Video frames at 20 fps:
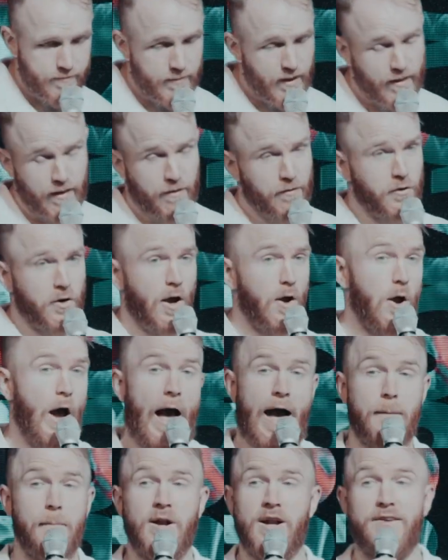This is,
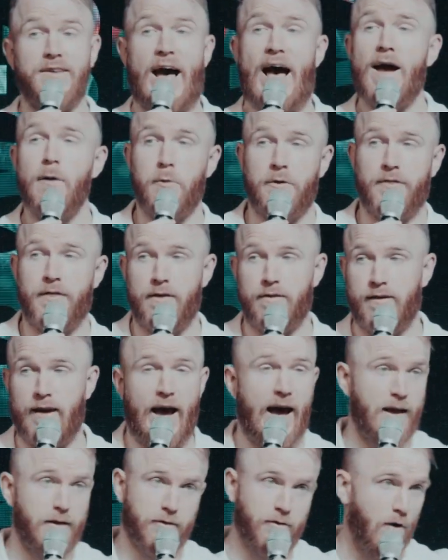I'm going to die with this
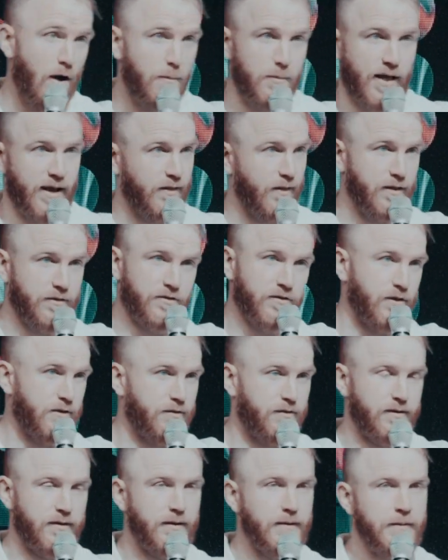guy. So I'm like, Let's
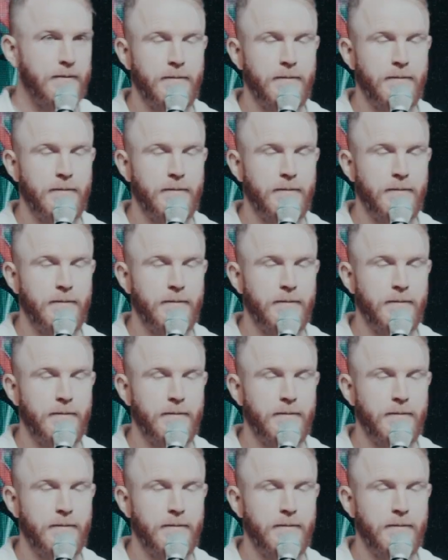just,